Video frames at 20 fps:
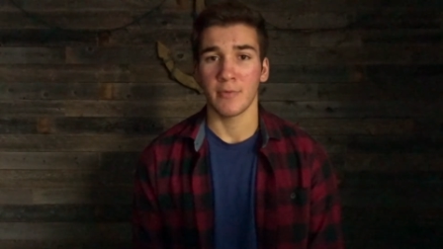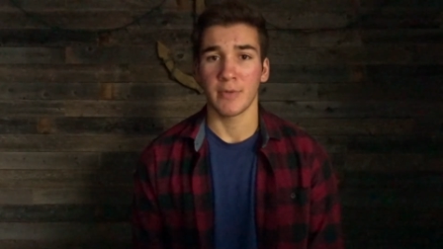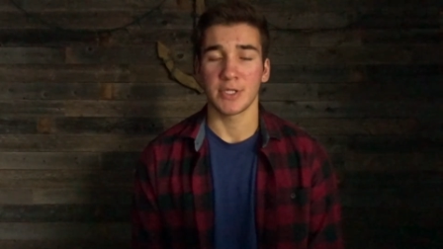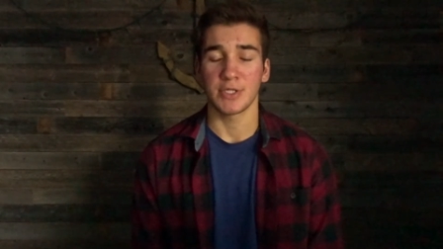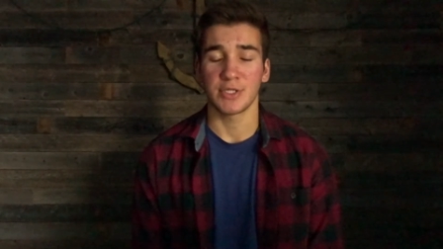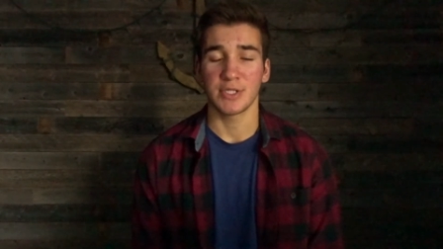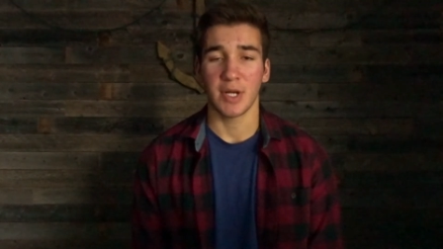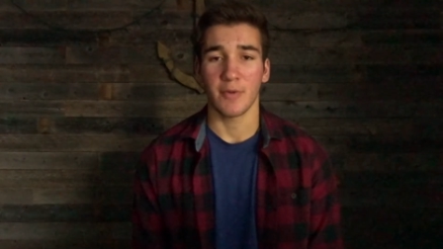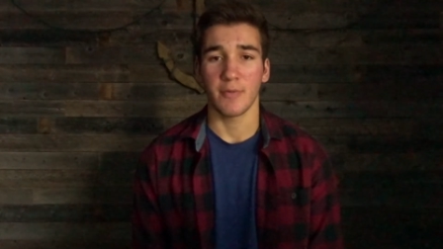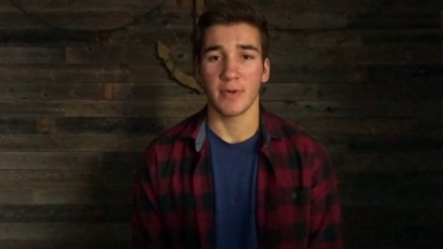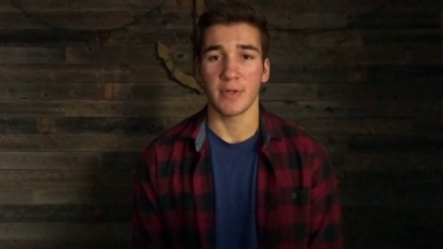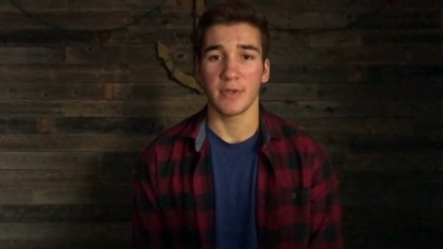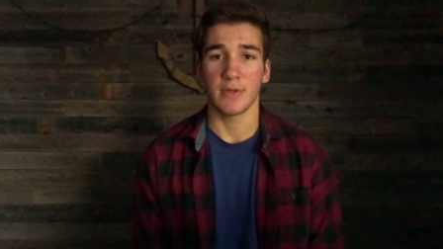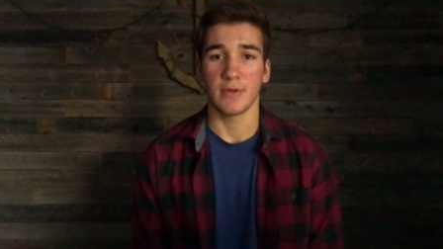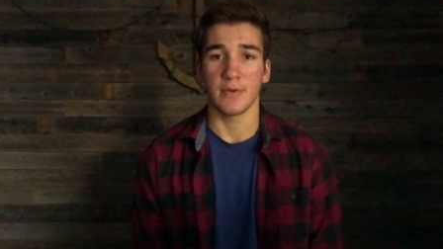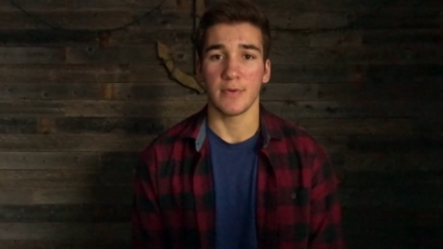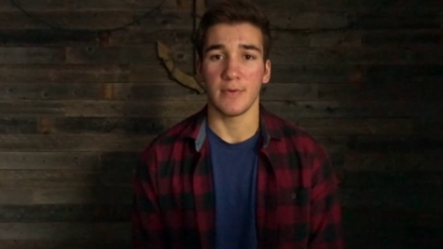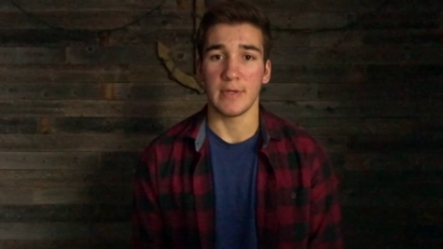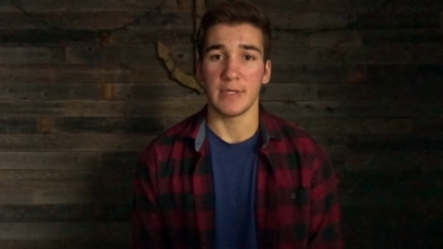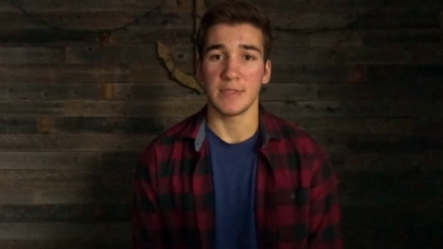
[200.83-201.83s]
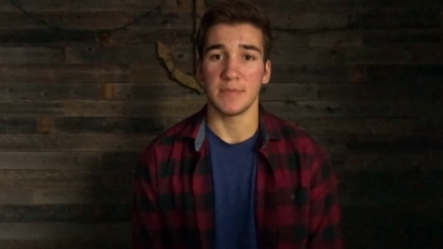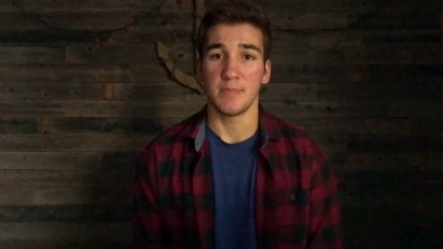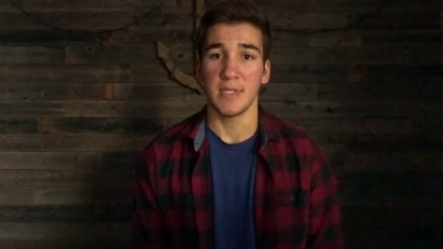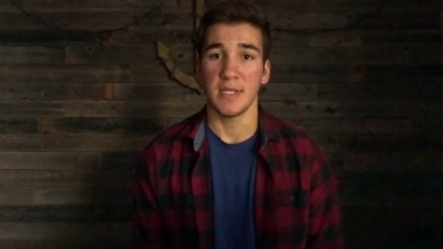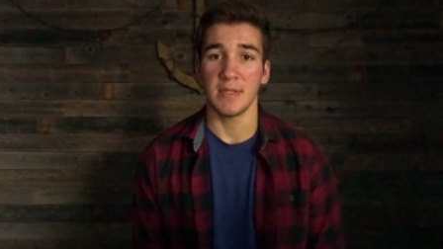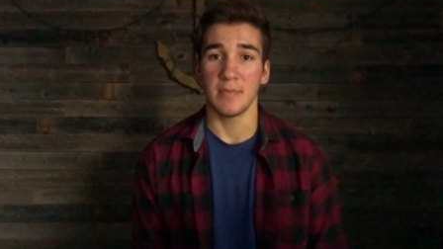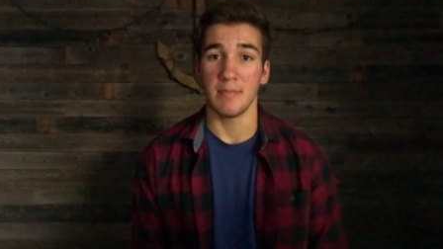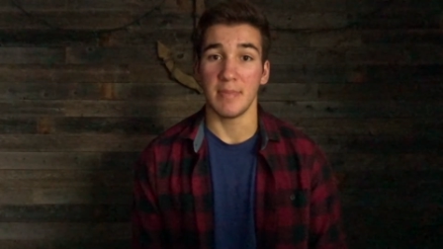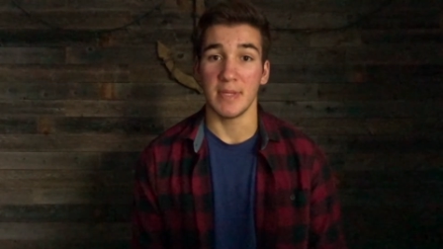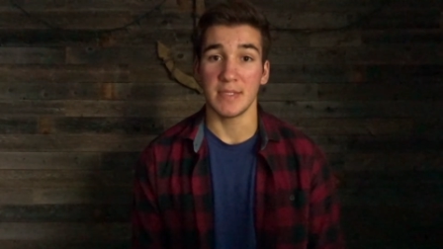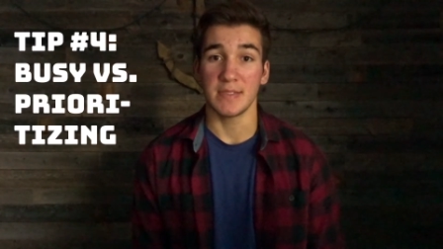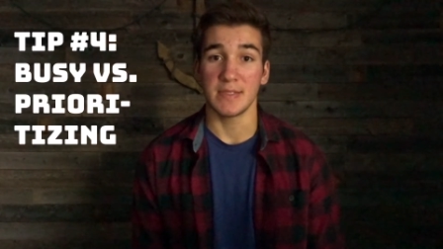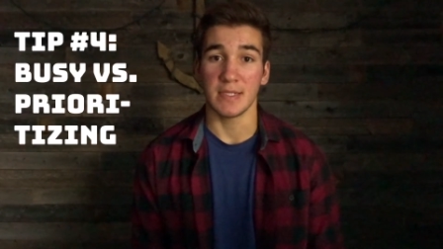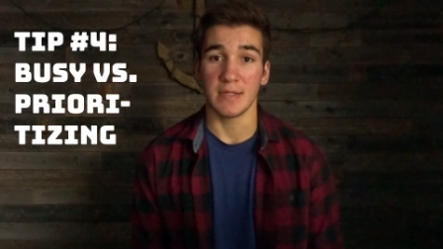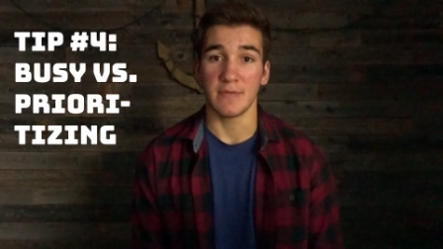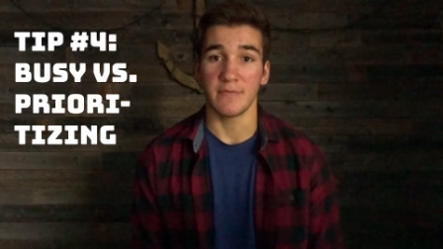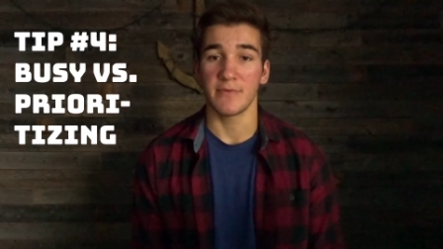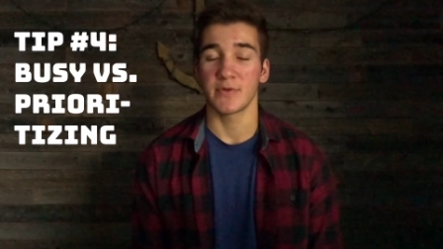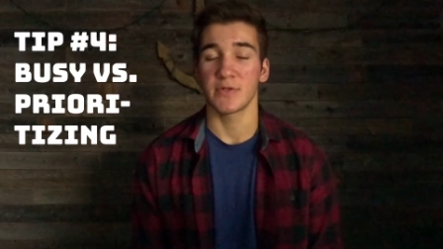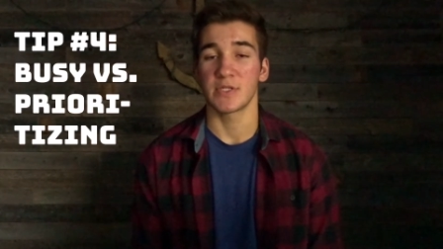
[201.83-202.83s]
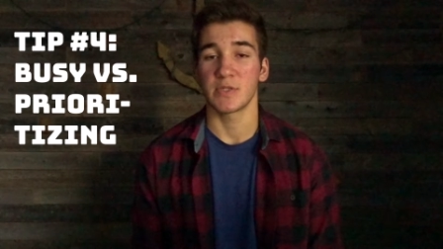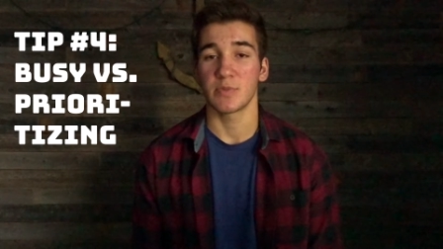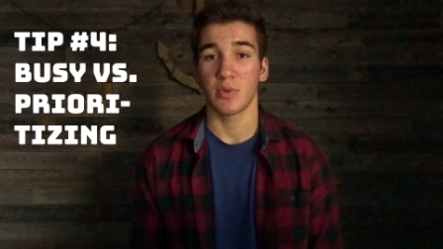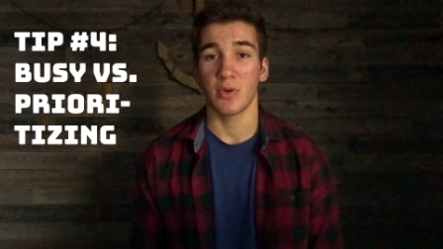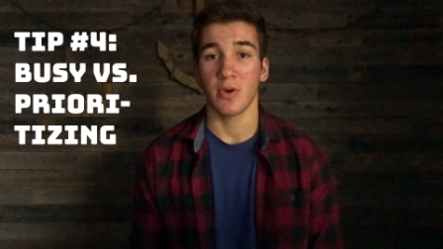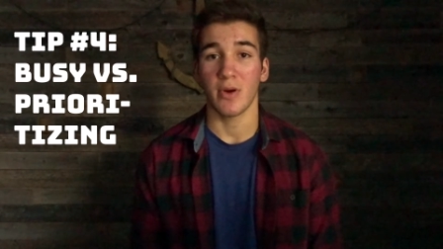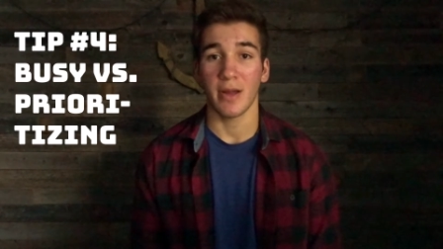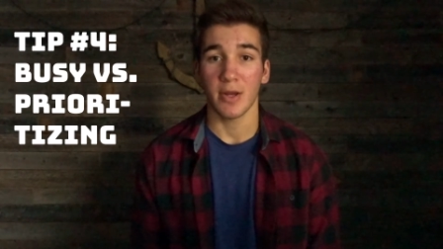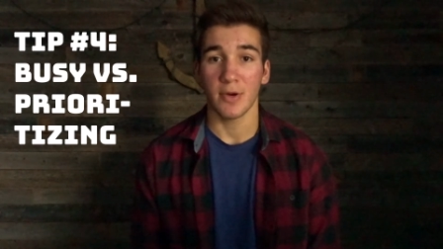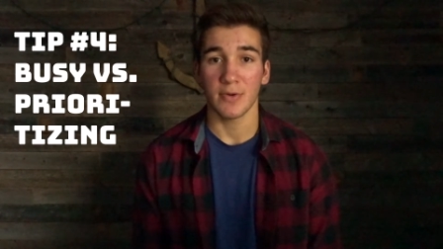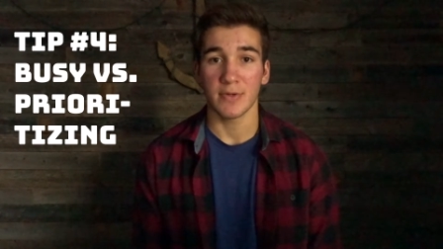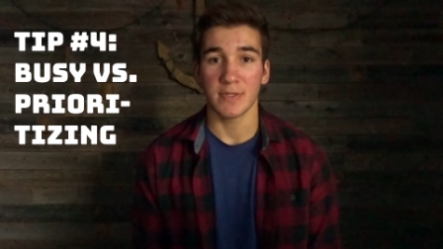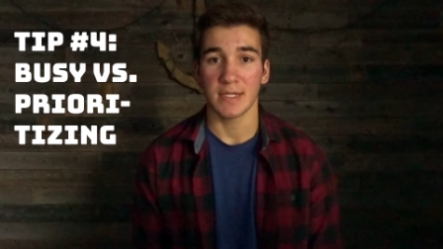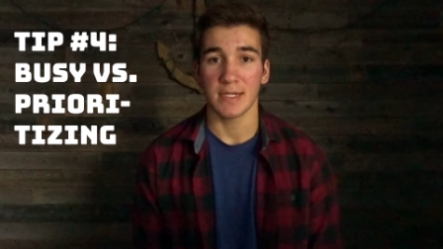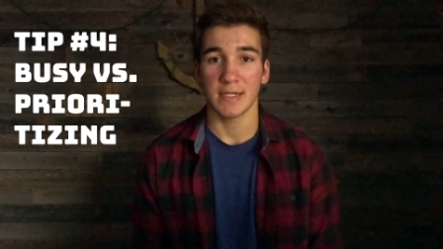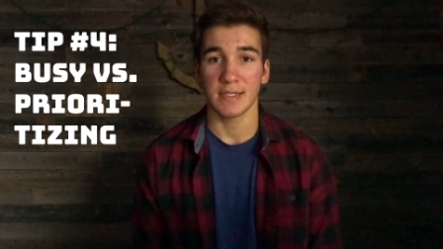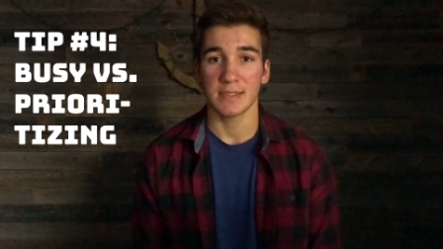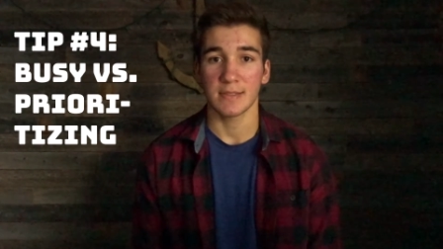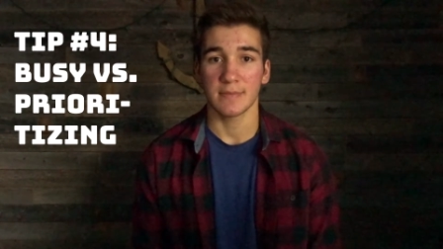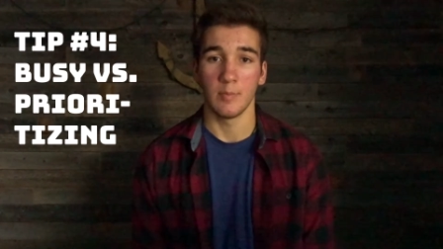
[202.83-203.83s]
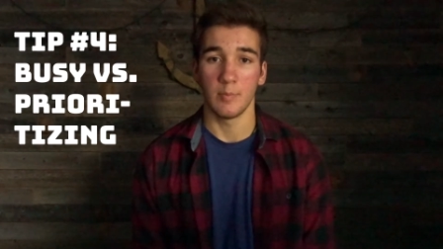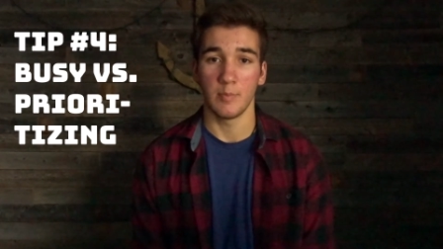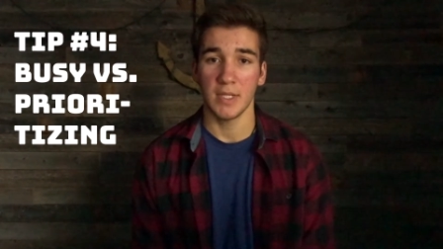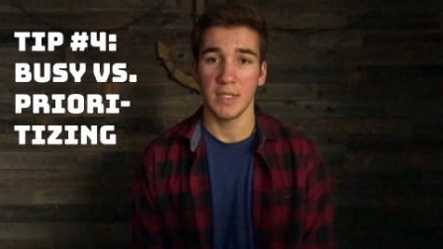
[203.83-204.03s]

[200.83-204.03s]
wanna share with you is being busy versus prioritizing.